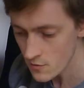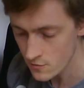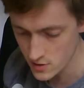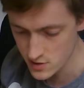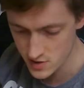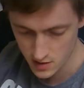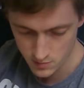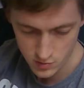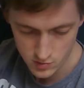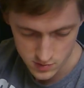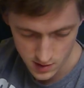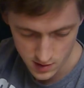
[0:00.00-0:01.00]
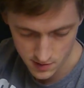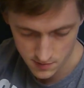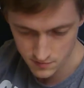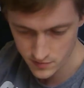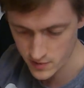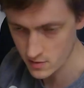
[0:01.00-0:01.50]
for example,
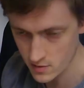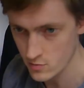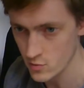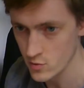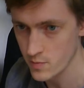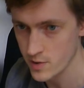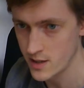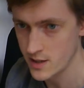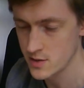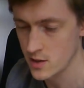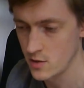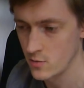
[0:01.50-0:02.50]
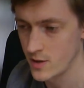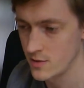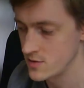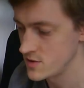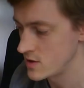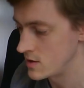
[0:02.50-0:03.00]
um, all the planets going around
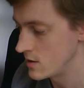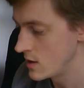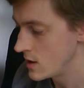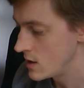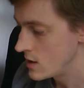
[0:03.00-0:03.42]
the sun